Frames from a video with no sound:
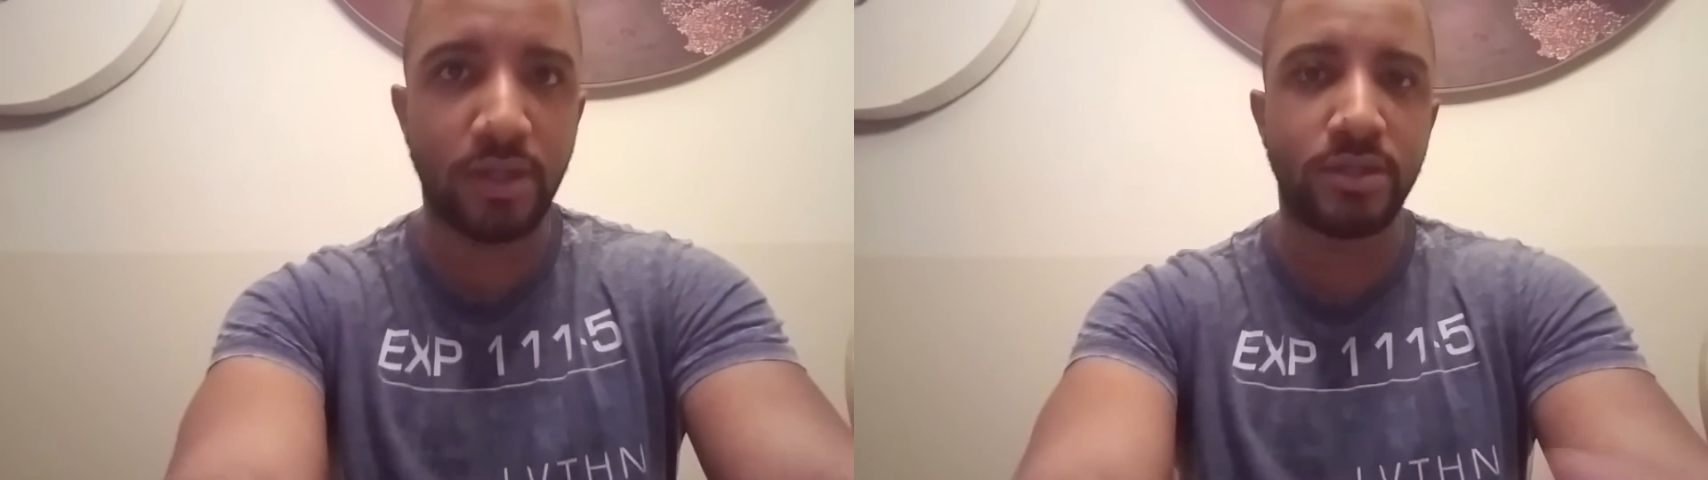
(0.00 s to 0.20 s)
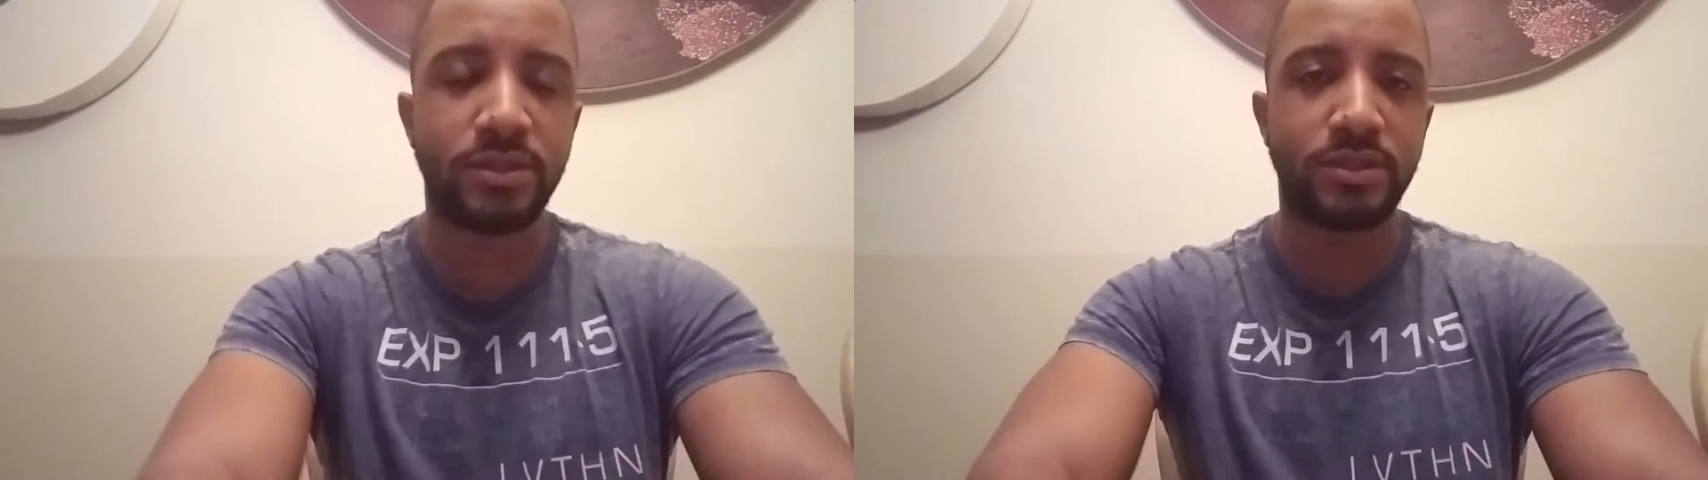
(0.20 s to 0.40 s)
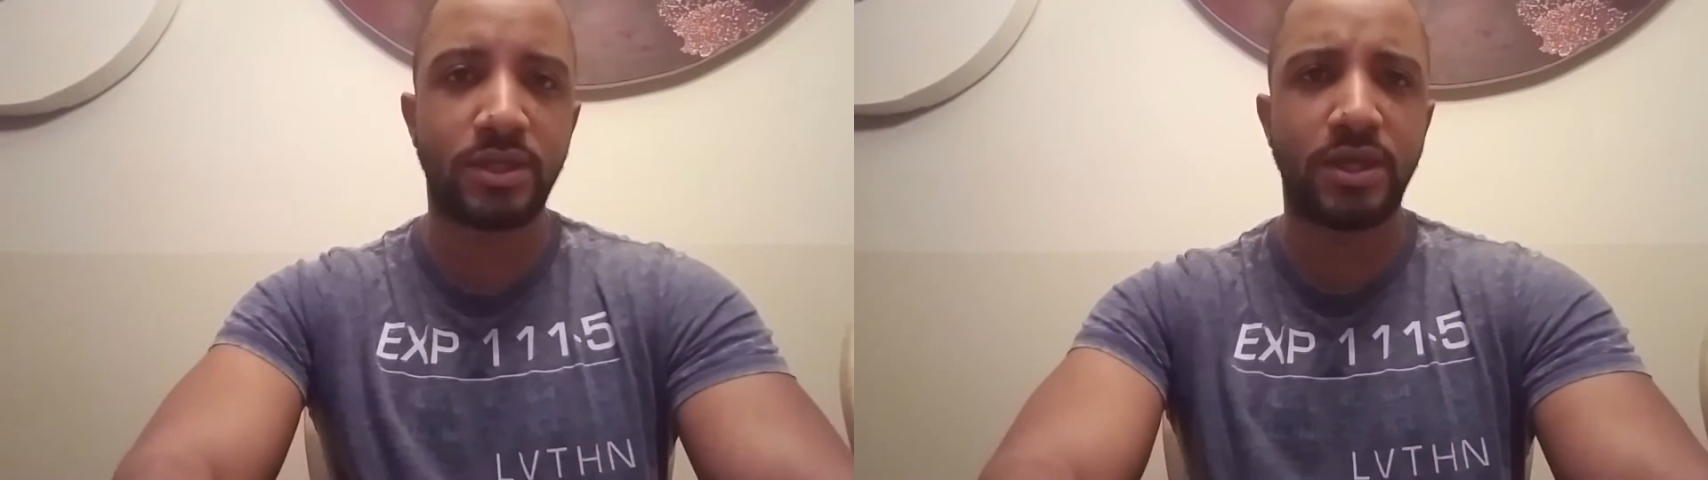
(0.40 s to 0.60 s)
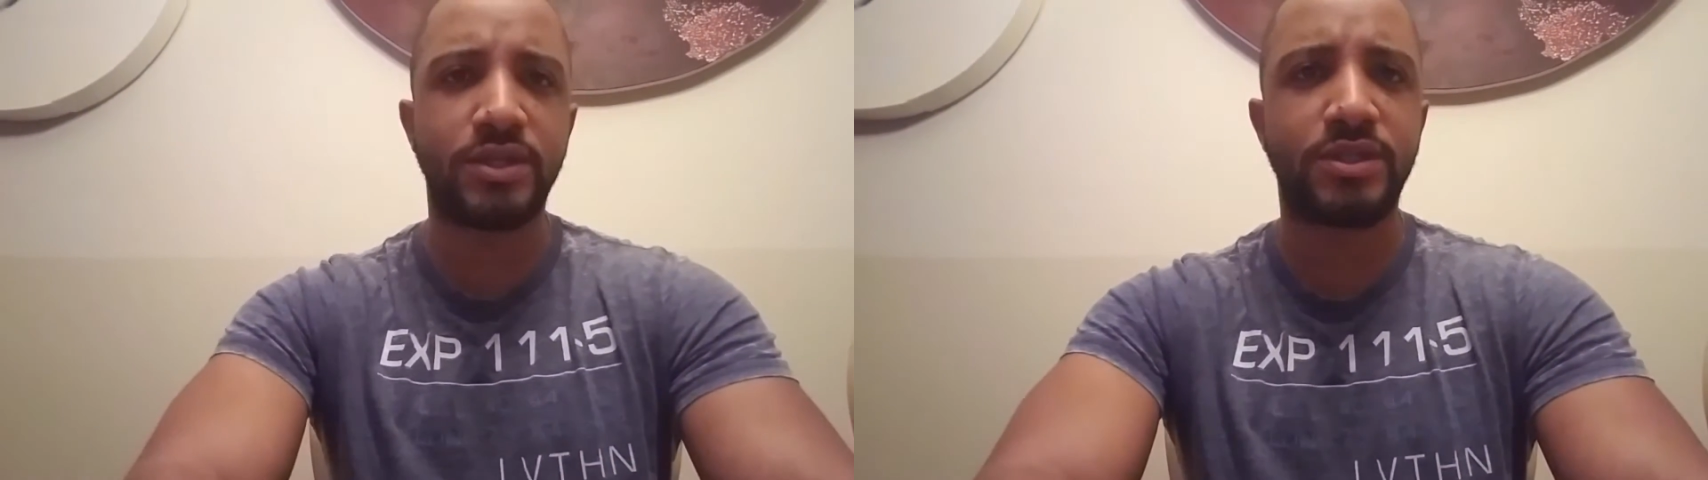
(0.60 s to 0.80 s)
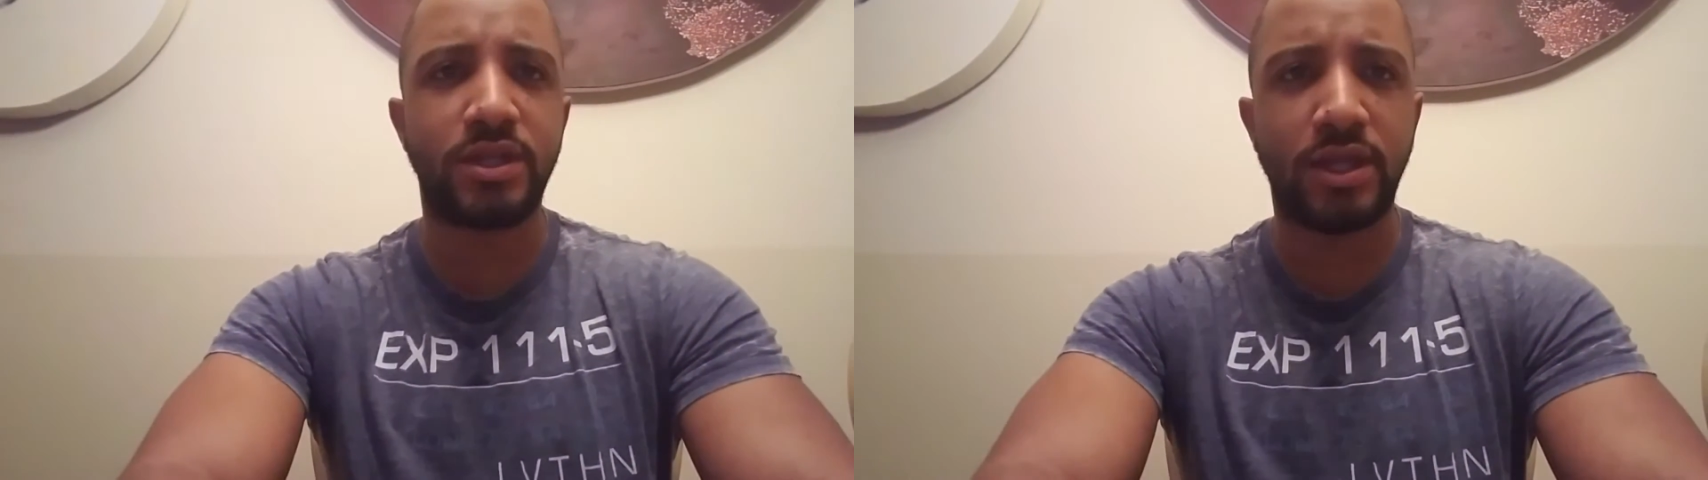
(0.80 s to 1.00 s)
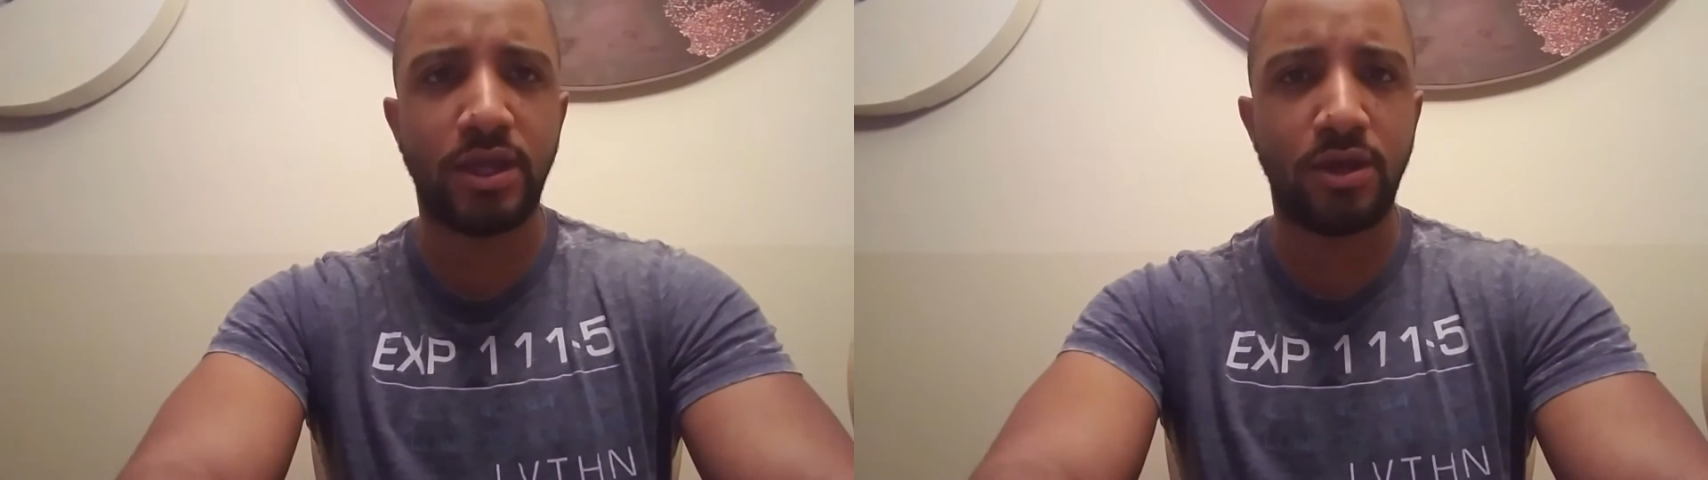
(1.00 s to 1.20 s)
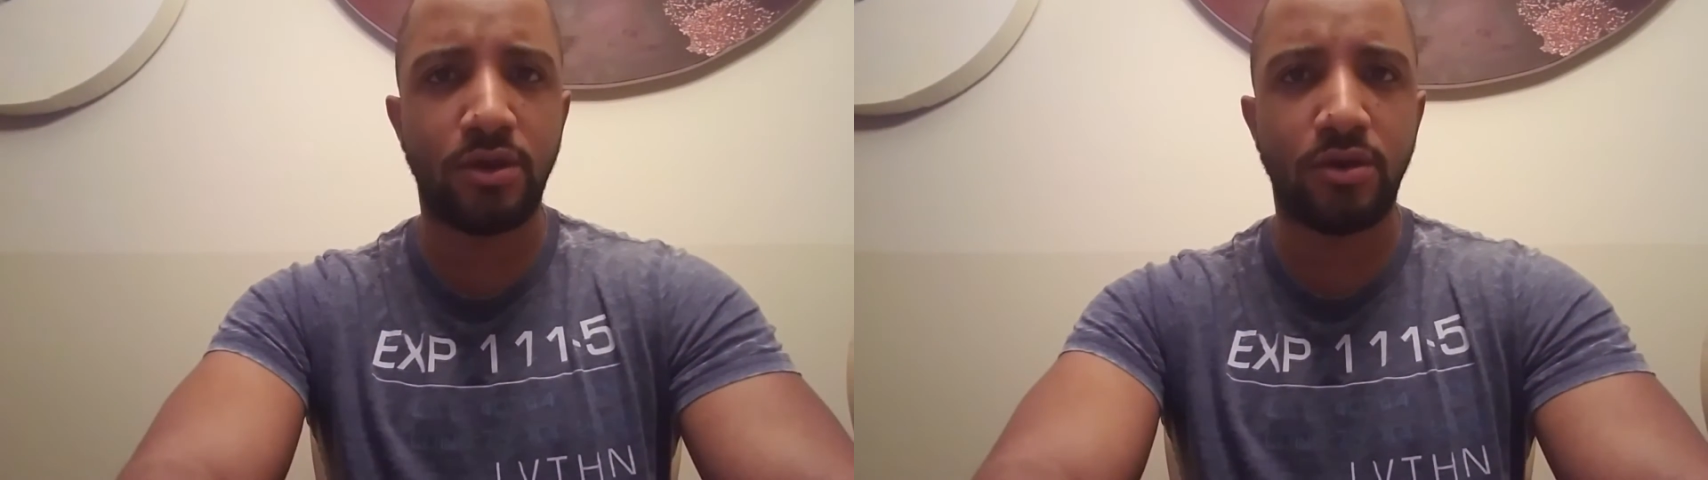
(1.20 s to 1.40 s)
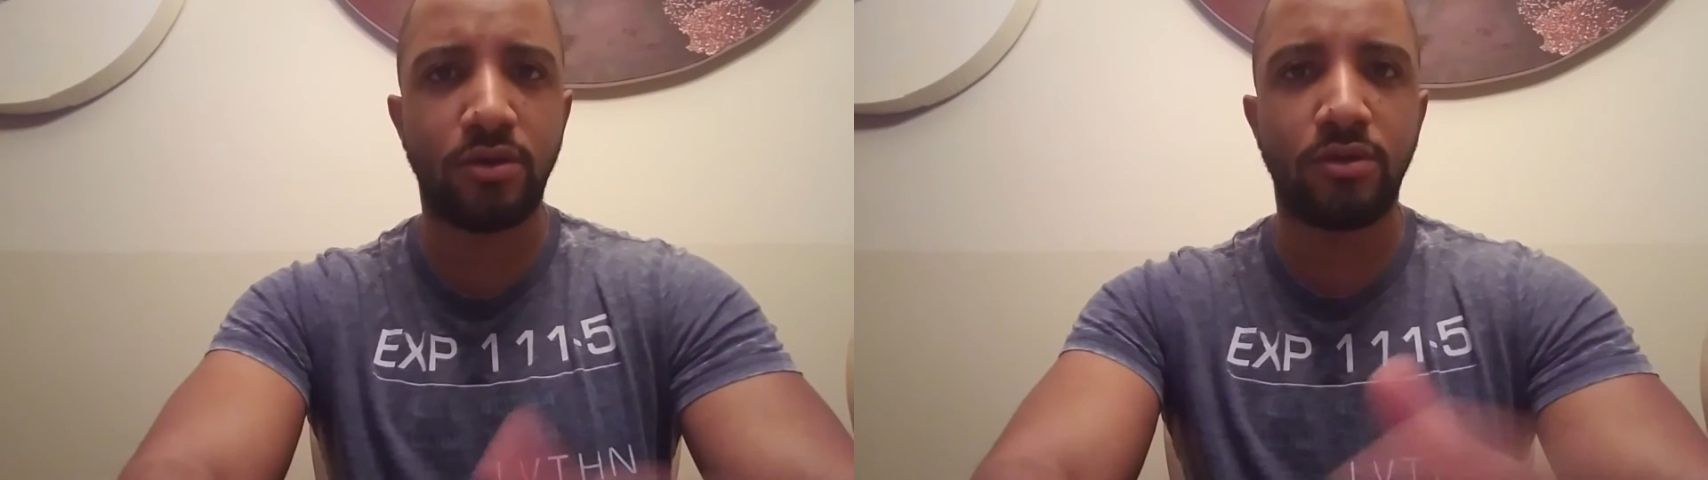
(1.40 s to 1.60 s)
This is Kenshin
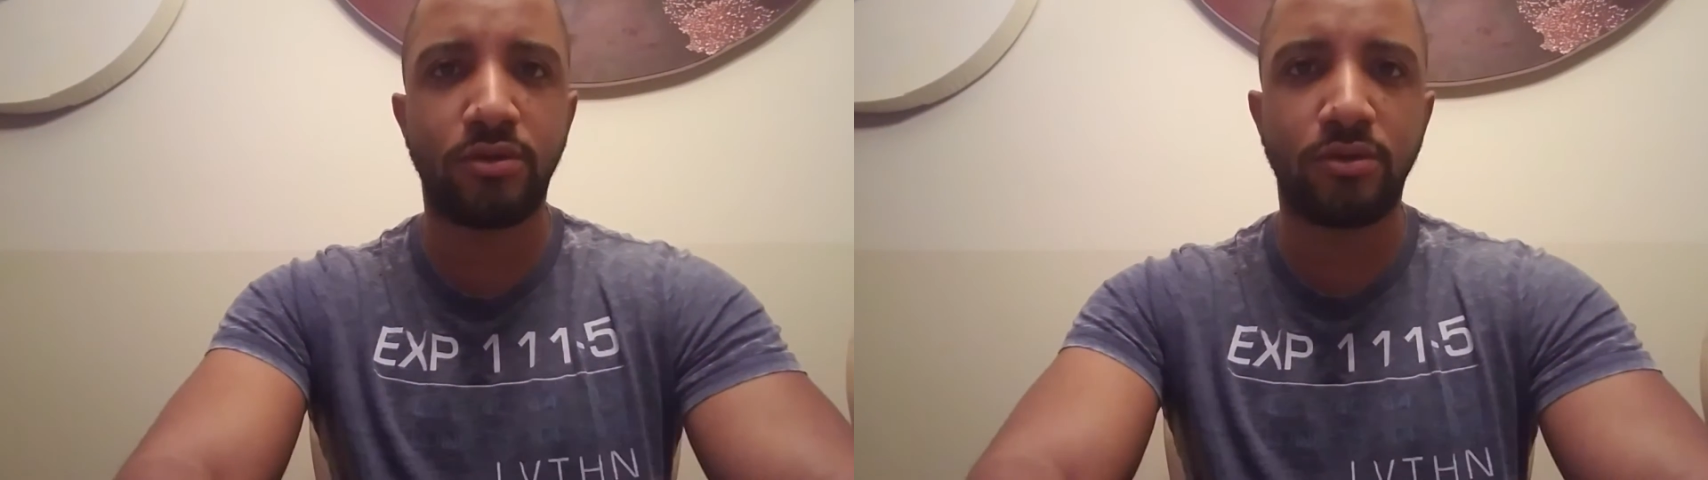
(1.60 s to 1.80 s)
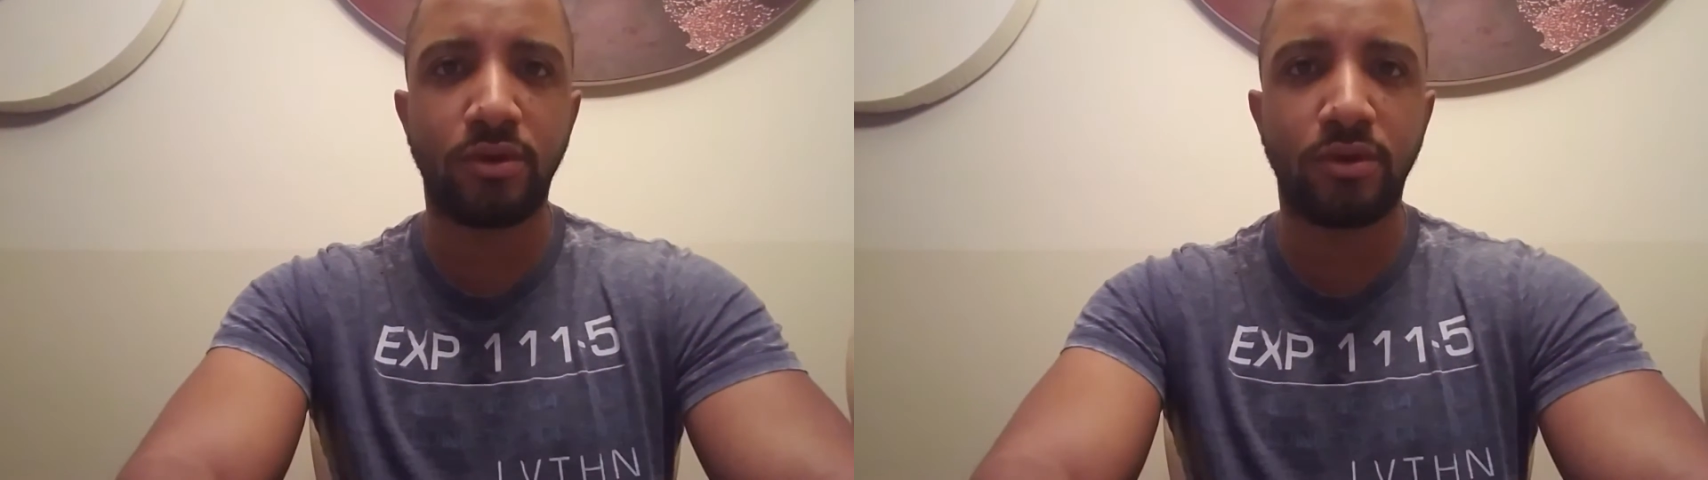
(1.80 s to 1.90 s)
here.